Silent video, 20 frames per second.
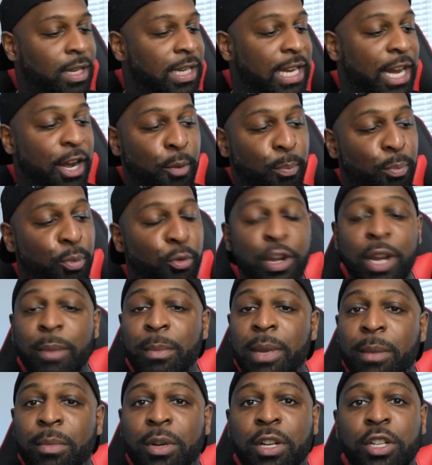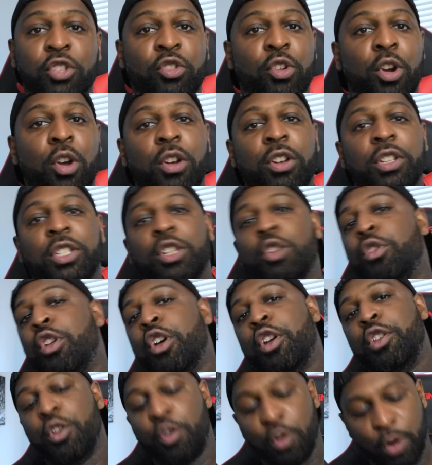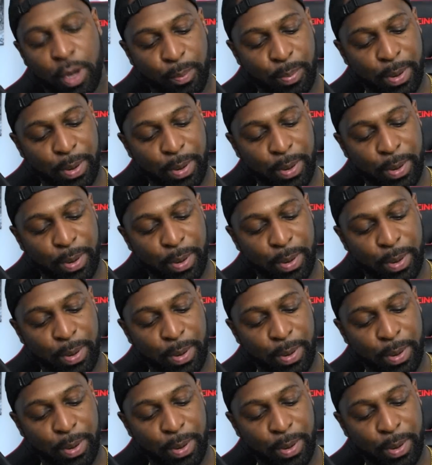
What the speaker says: They're premium controllers, so know you're going